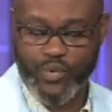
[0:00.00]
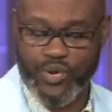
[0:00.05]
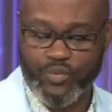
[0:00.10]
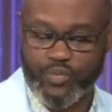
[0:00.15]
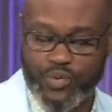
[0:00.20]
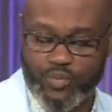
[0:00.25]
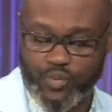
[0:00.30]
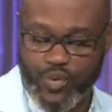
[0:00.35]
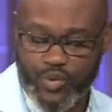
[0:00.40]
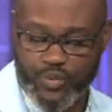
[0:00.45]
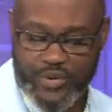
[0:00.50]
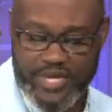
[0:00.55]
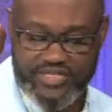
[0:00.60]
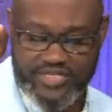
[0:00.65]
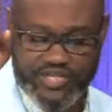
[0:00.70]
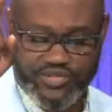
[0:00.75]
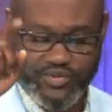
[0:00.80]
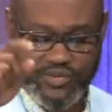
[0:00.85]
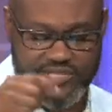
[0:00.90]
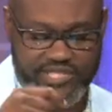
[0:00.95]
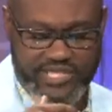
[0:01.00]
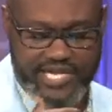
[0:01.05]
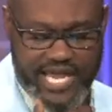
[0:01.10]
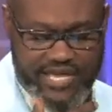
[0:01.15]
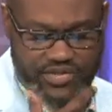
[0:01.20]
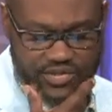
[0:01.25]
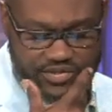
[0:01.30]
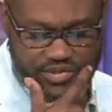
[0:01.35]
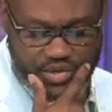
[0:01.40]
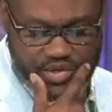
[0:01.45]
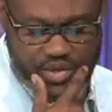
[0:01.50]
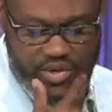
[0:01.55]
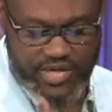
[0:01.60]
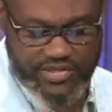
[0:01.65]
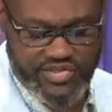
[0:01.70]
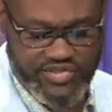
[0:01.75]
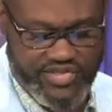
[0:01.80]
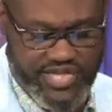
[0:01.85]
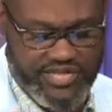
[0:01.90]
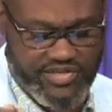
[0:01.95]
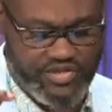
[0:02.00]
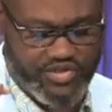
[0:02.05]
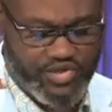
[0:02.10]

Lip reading: We'll read this one together so you understand the